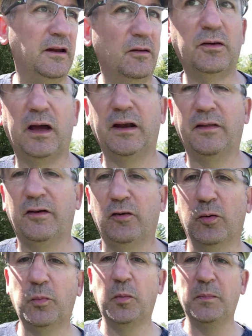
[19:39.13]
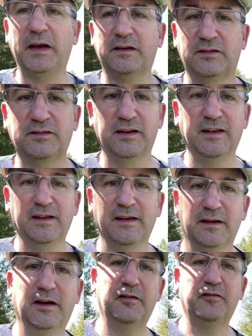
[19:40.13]
kind of the normal mix
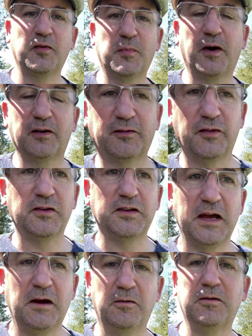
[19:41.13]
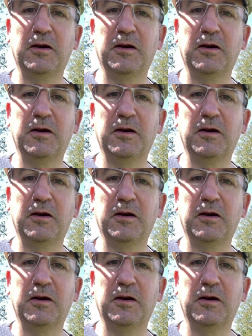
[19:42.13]
for the parks in the town.